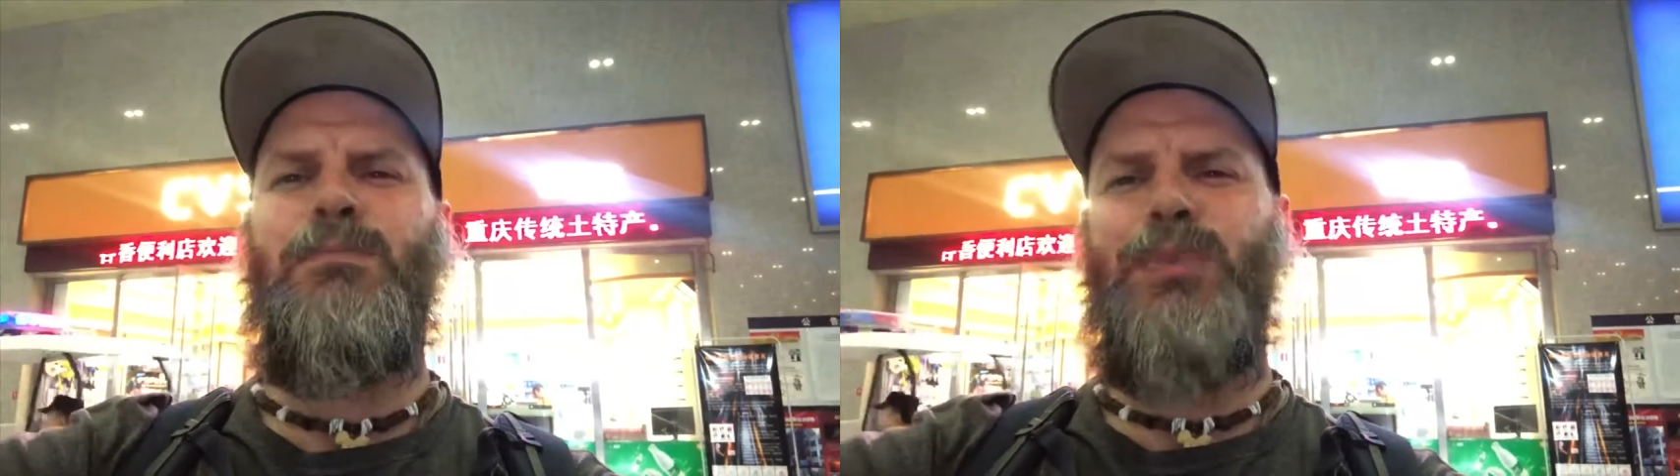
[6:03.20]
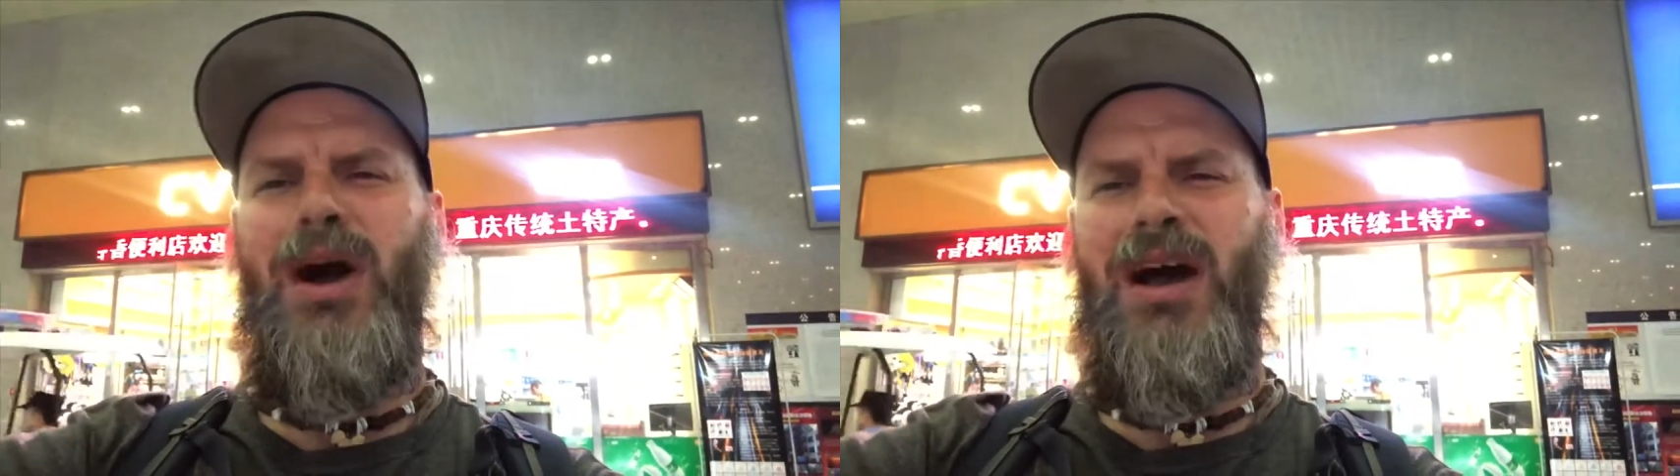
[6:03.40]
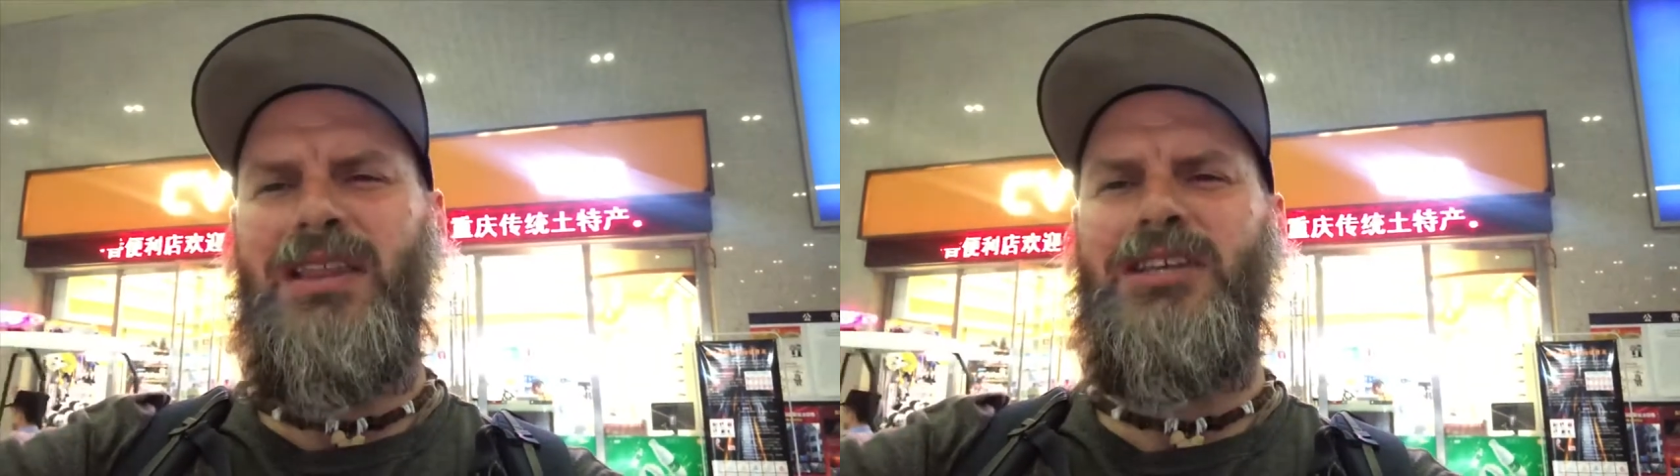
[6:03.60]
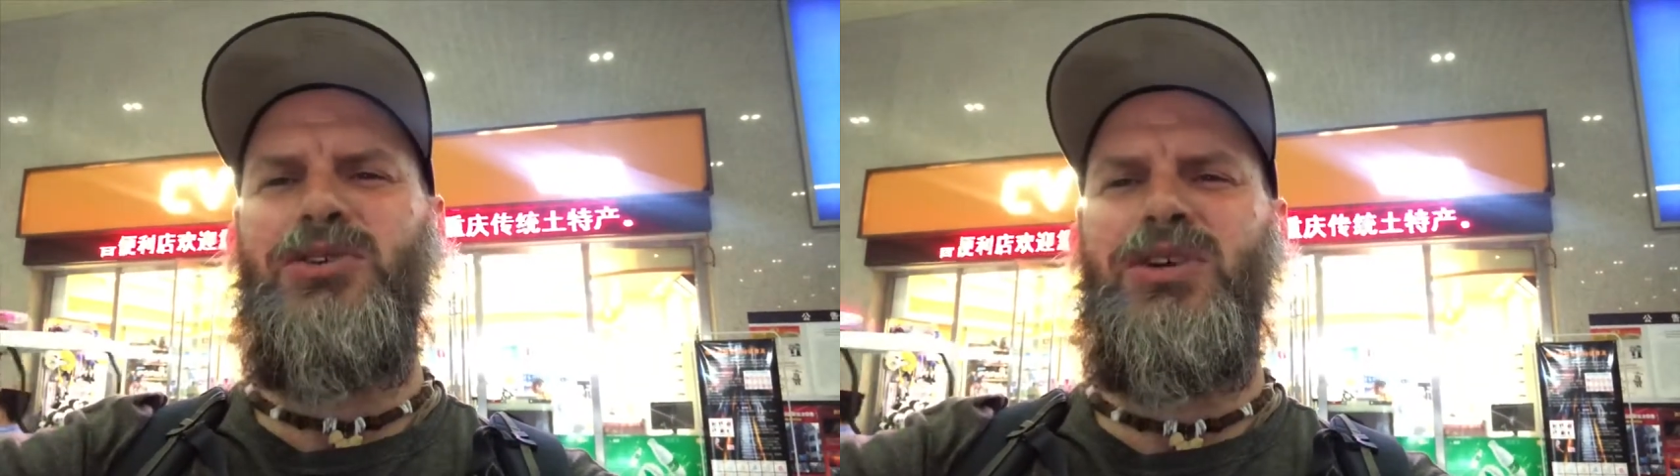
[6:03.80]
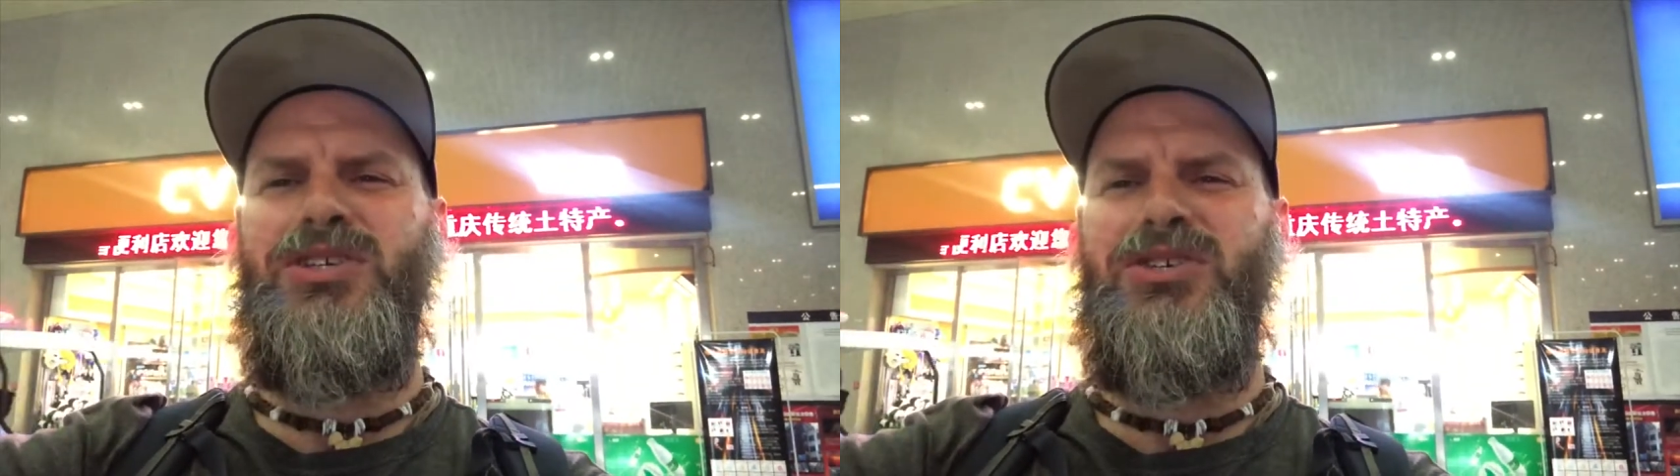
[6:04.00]
But the
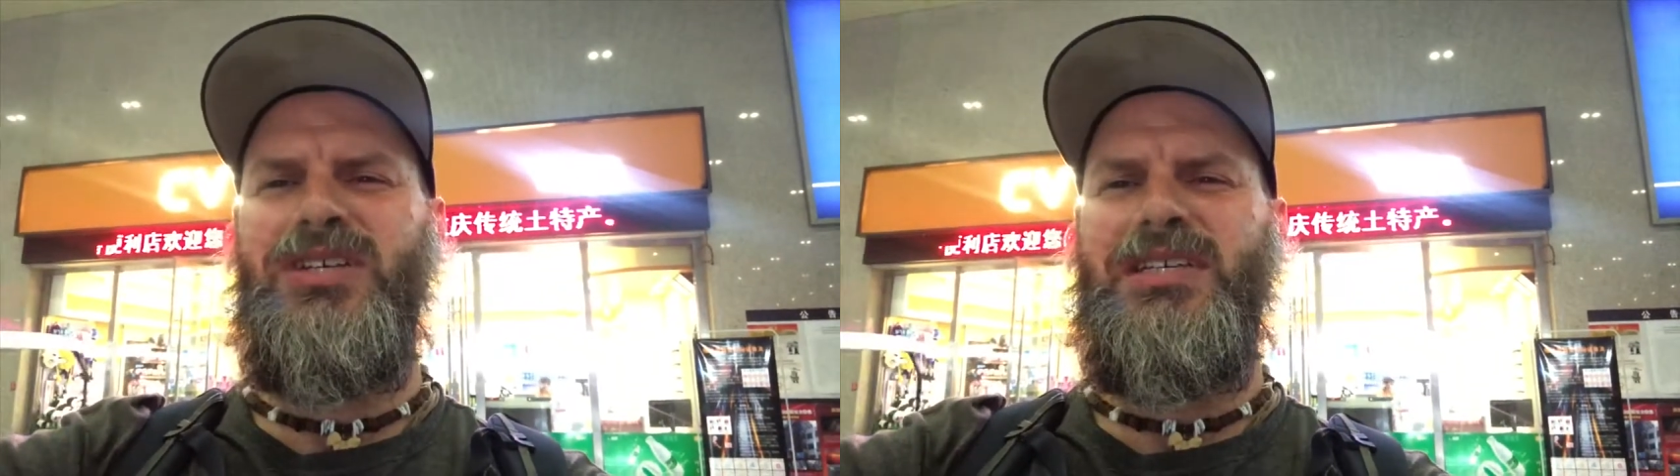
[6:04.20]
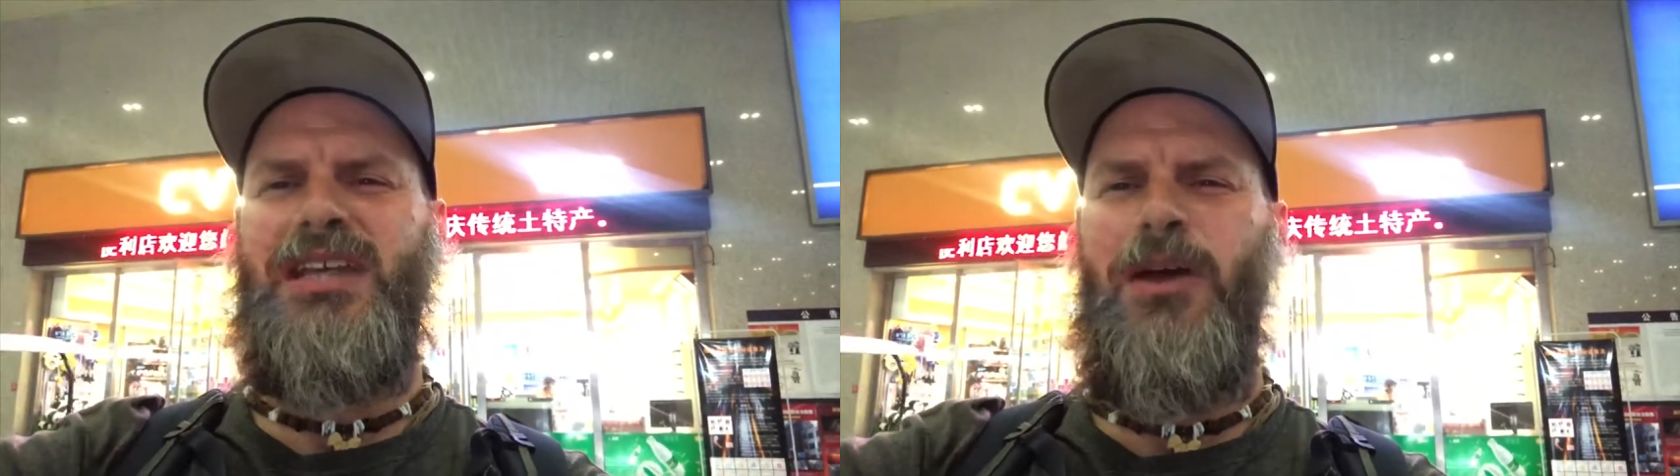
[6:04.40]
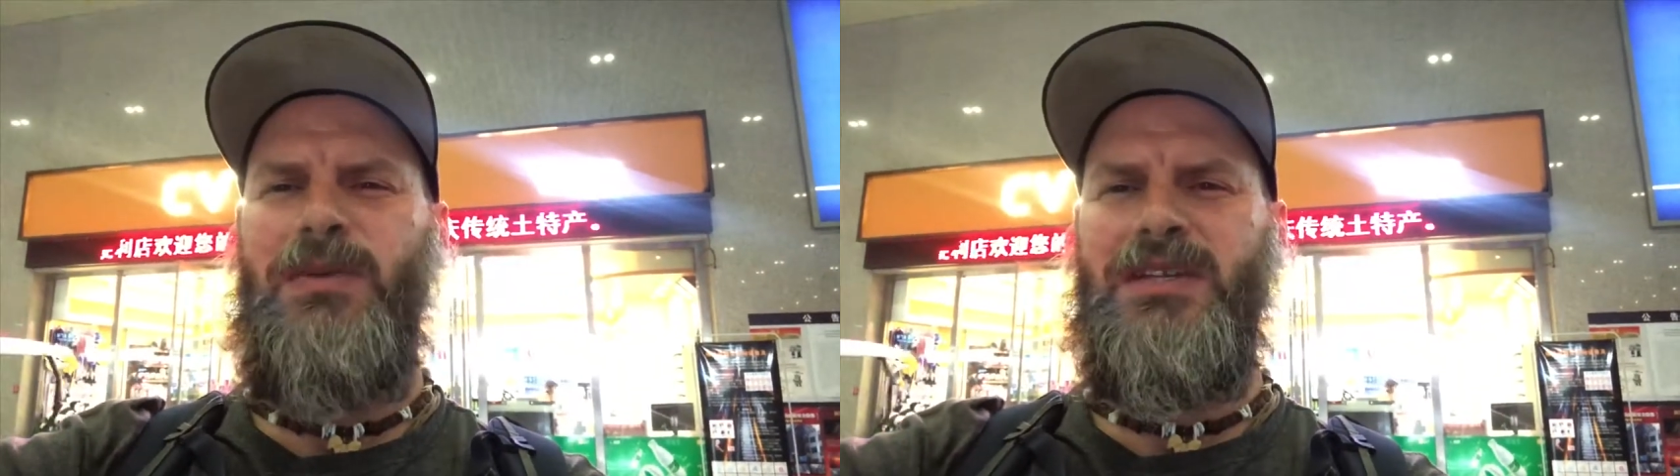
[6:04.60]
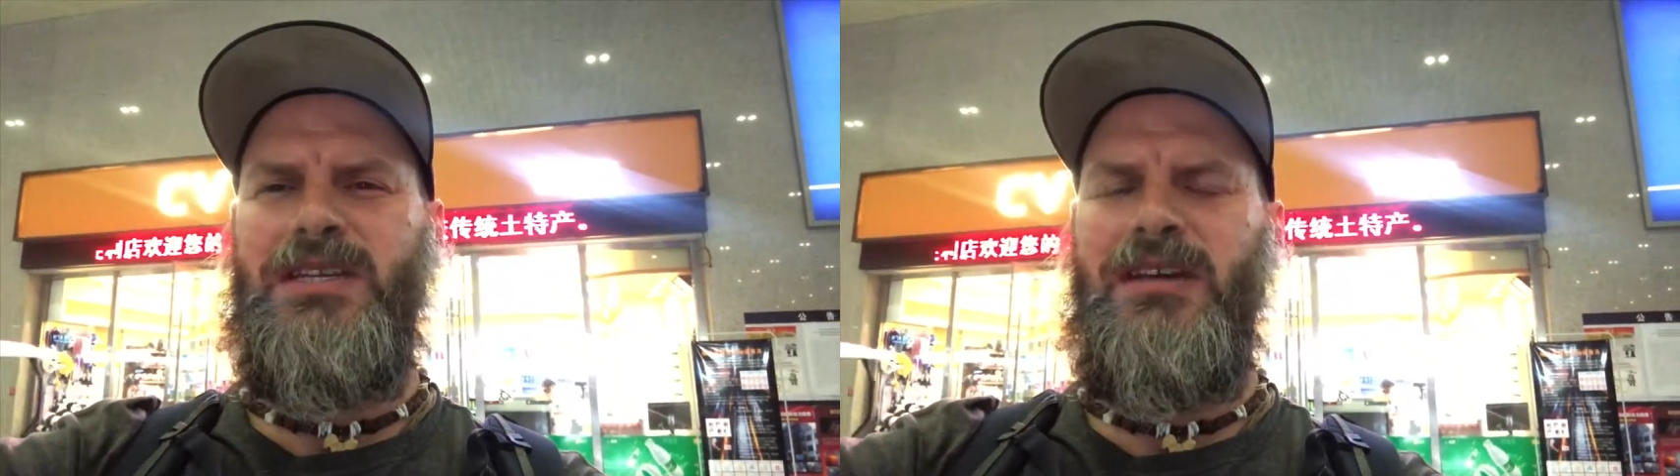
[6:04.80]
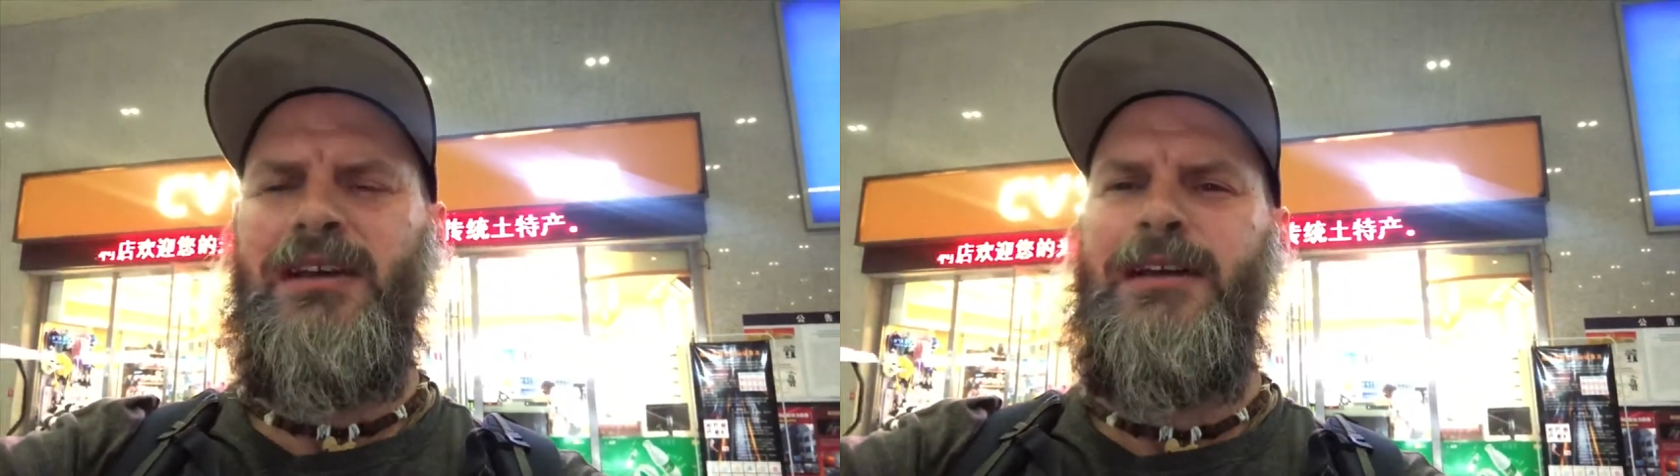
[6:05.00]
doors usually stay open
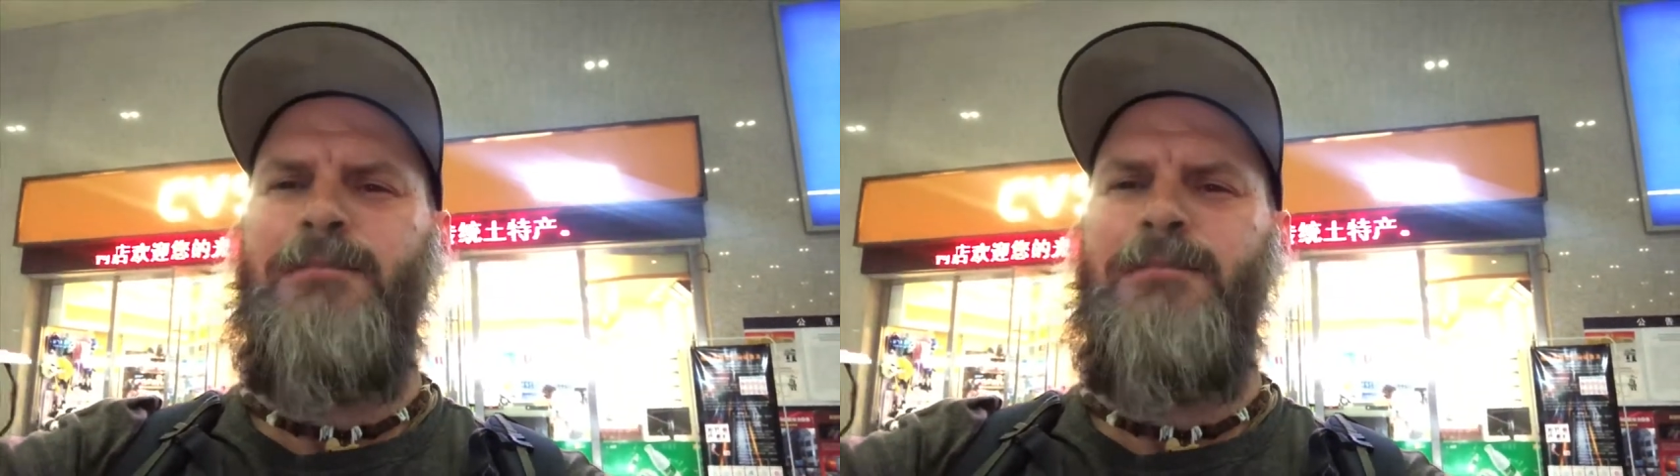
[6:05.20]
to